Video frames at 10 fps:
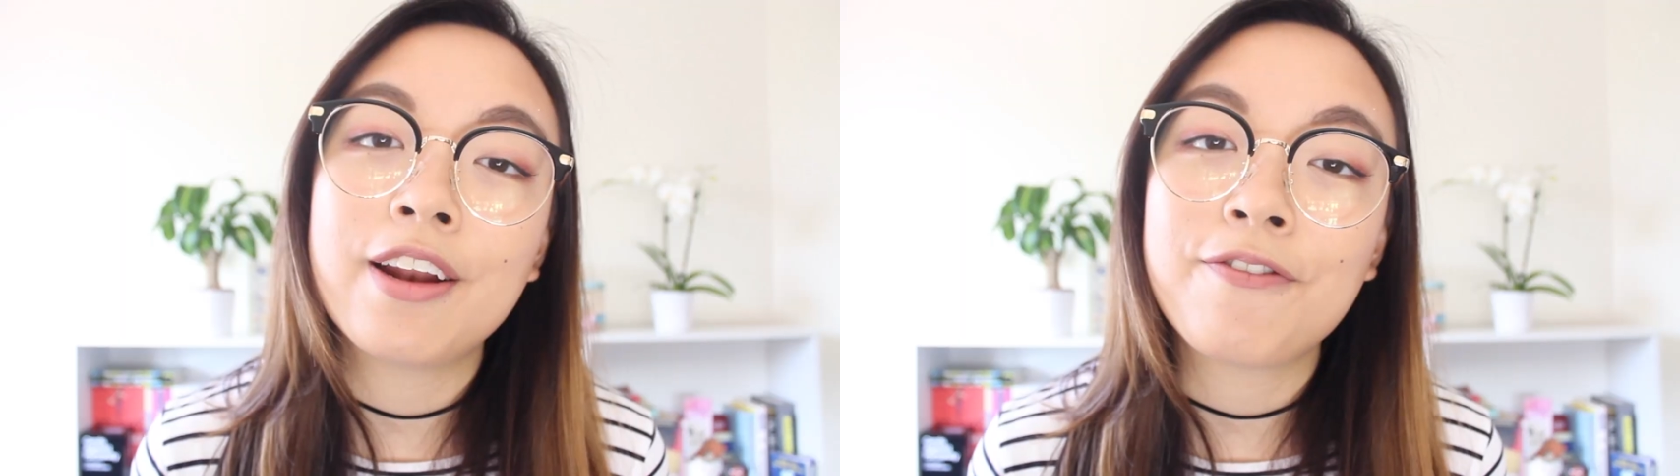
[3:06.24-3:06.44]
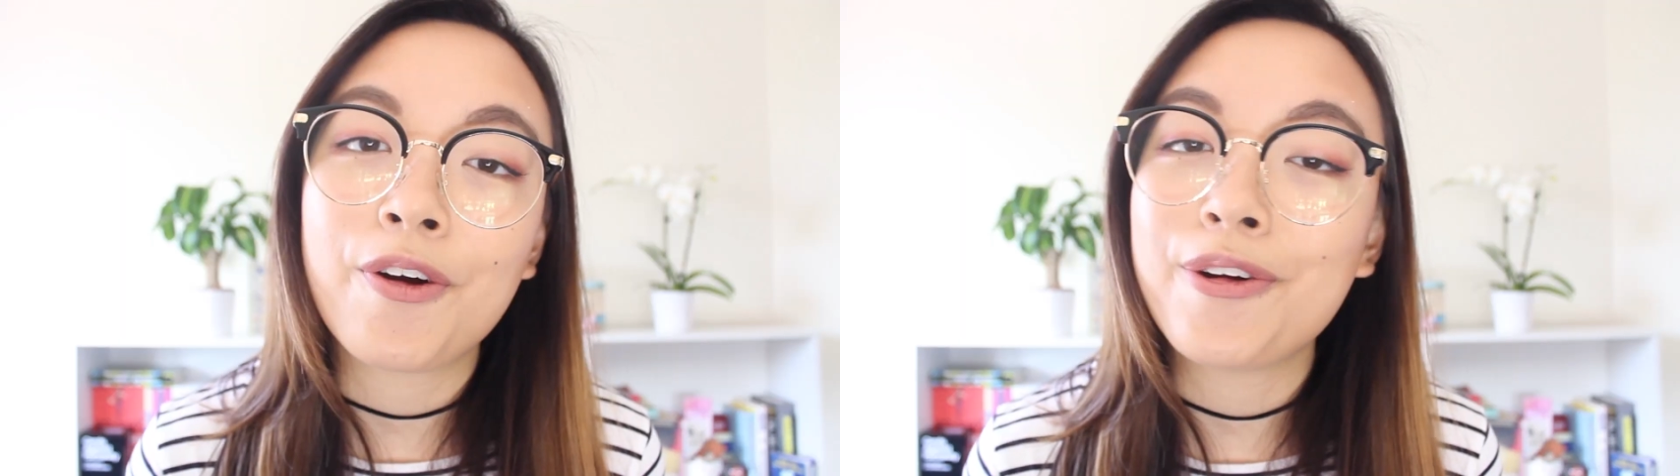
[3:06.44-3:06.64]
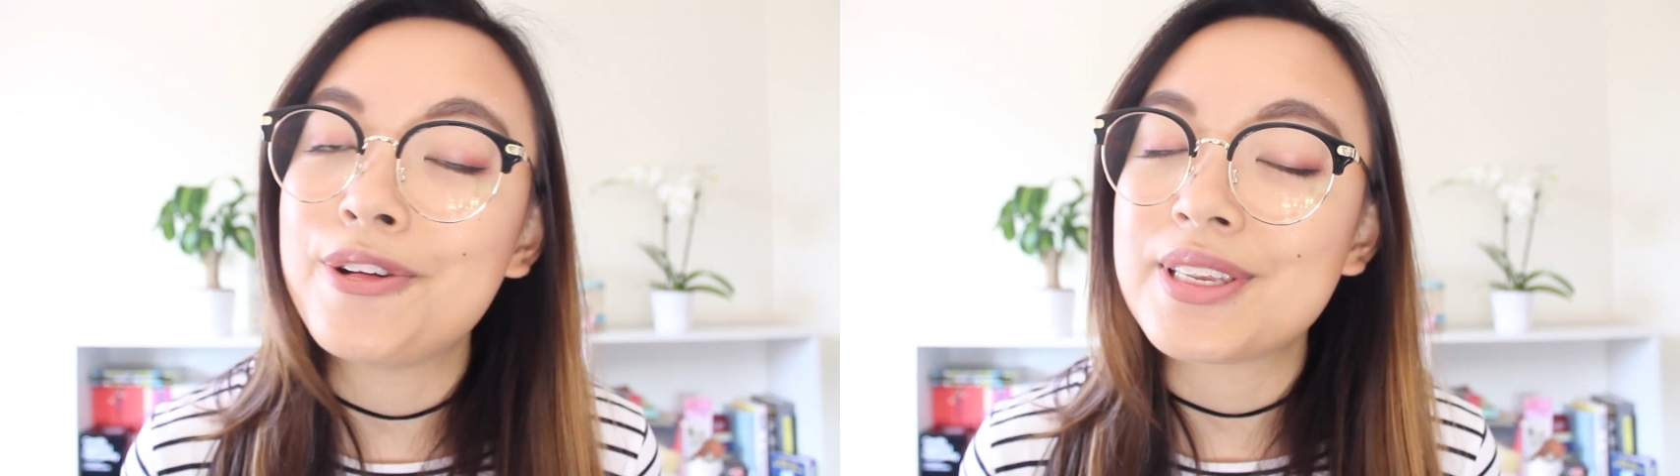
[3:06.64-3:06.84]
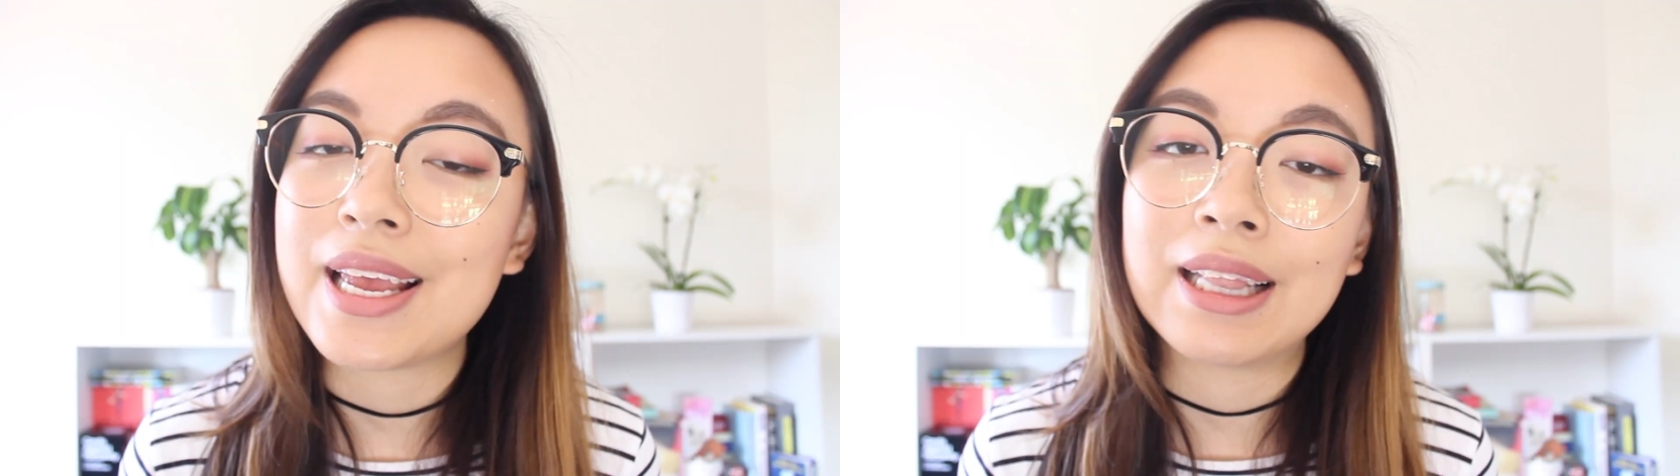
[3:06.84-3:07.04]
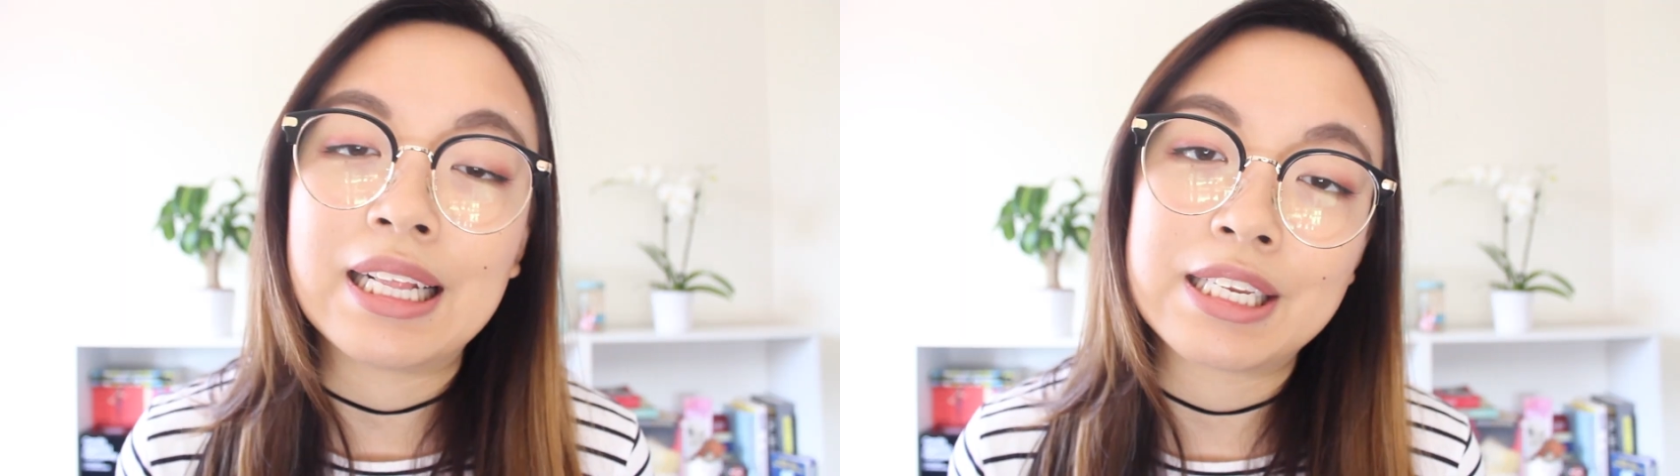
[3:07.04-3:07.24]
headphones
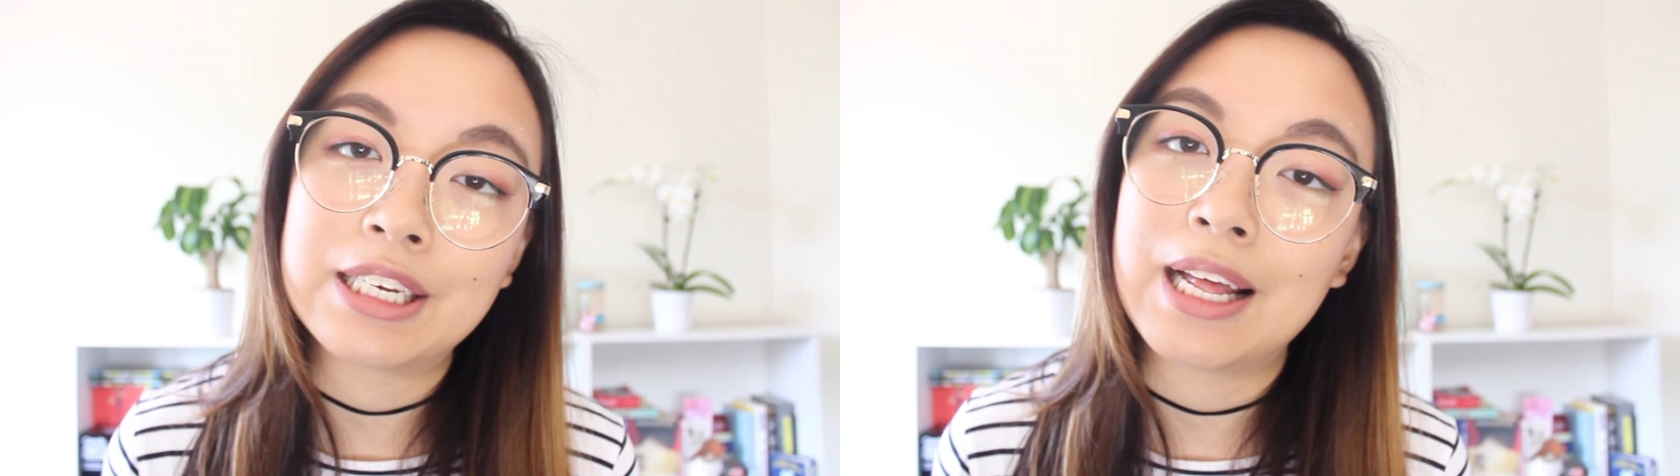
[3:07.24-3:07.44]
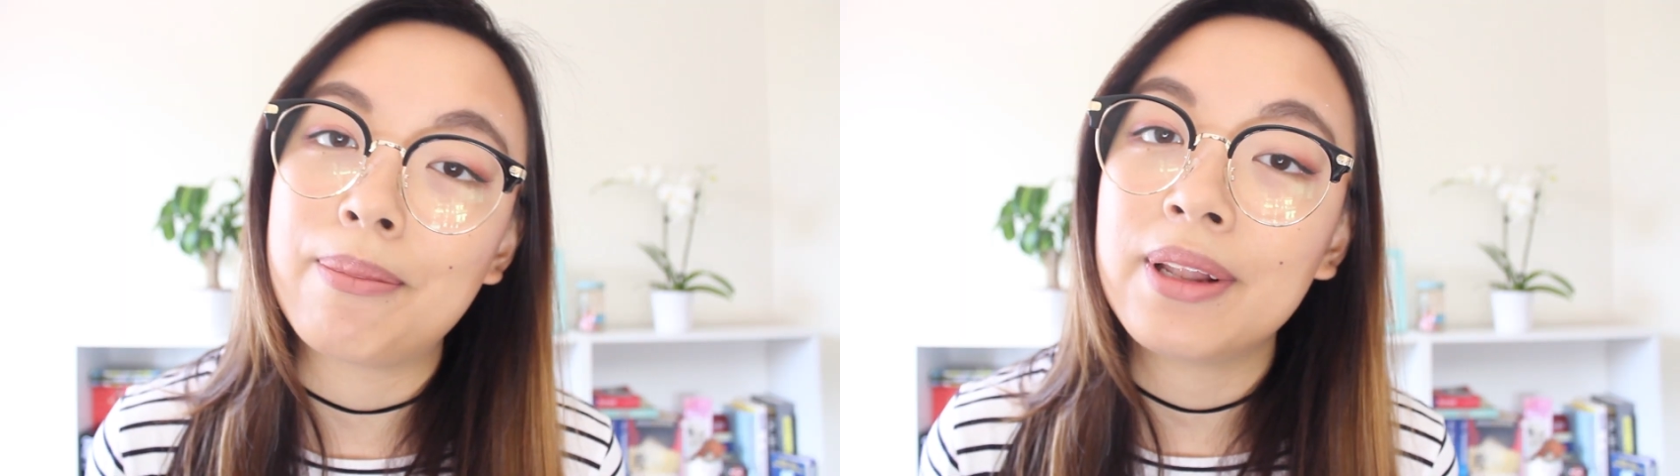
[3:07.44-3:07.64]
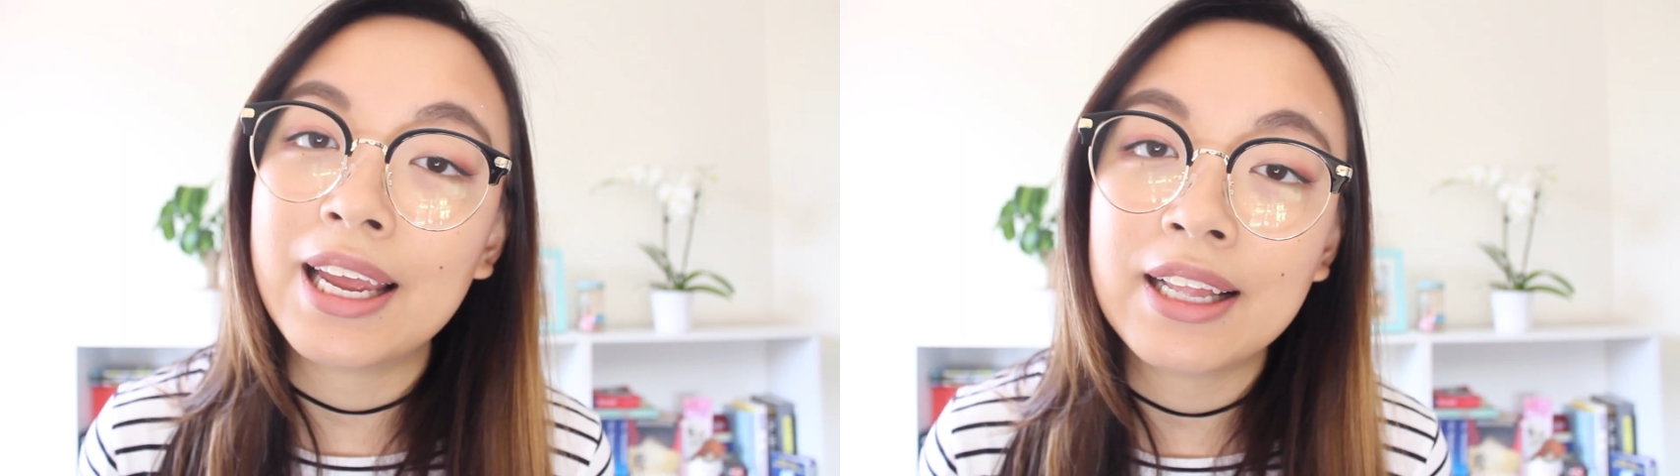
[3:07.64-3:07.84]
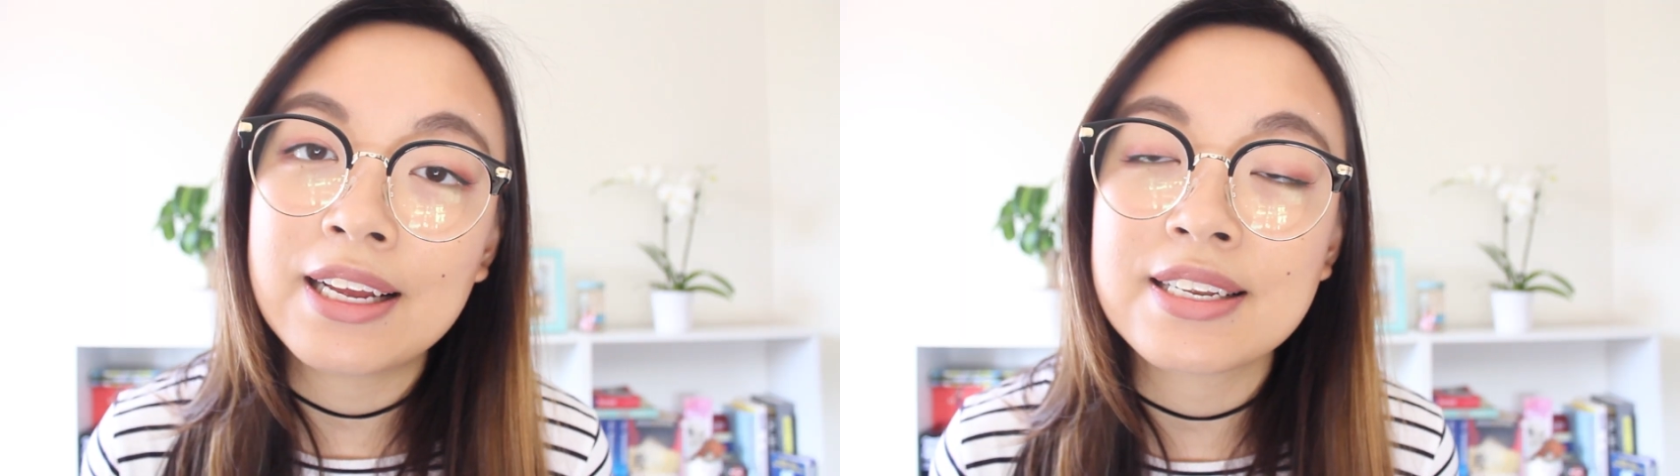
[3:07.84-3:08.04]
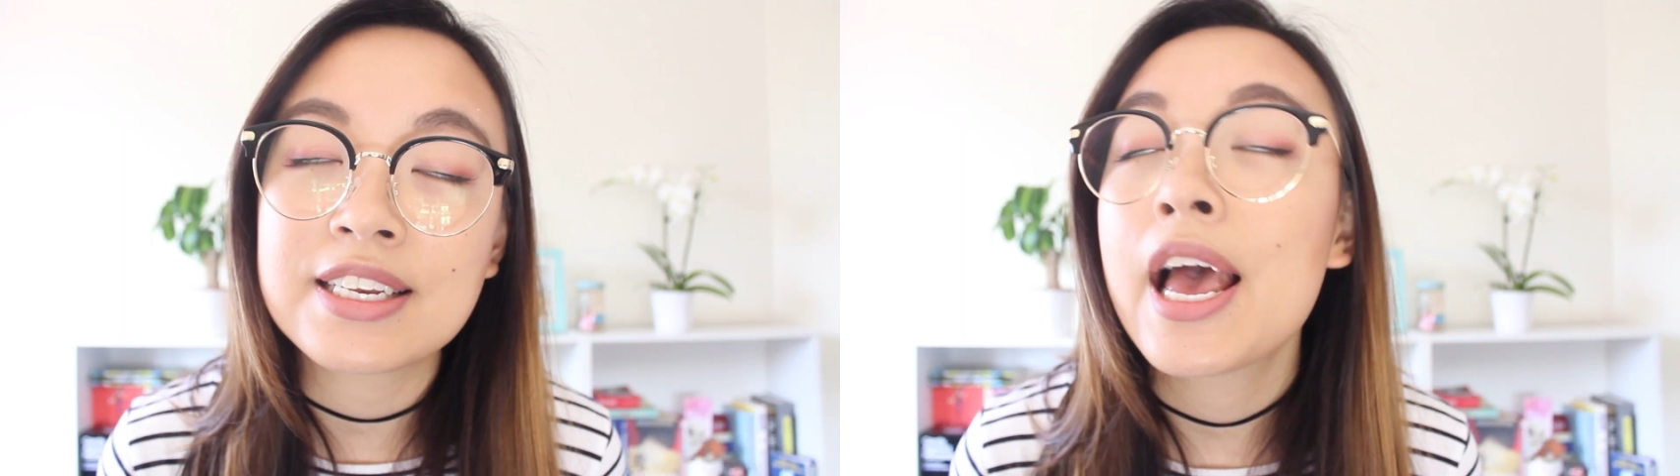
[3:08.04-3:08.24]
and listen to that
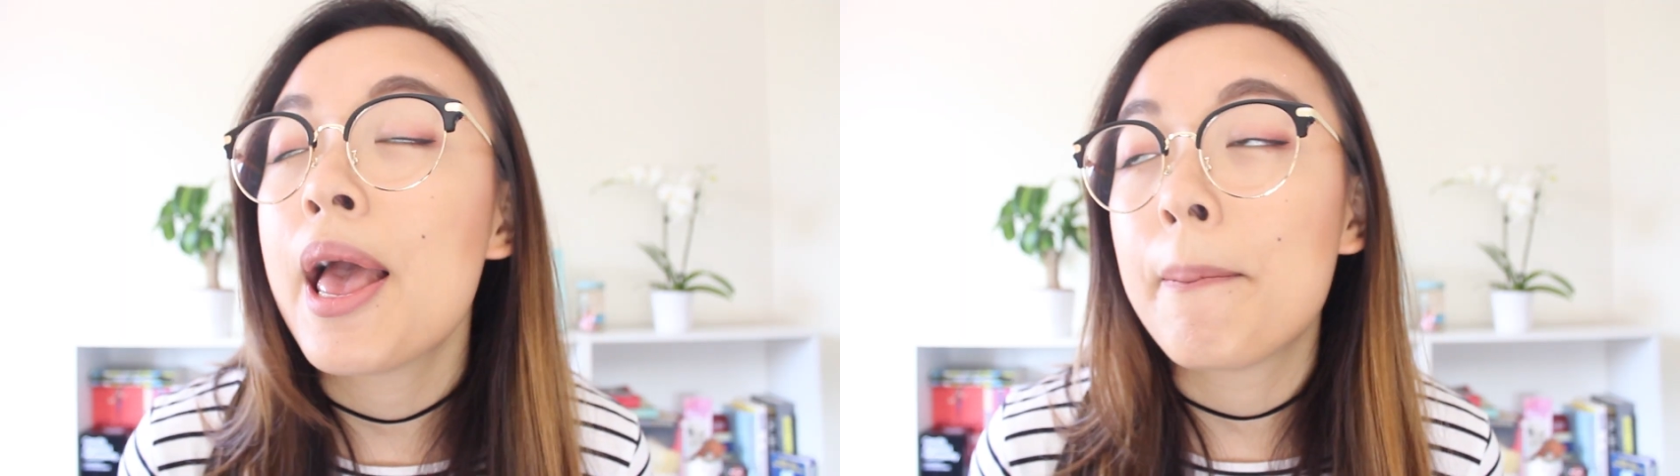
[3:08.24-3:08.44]
playlist.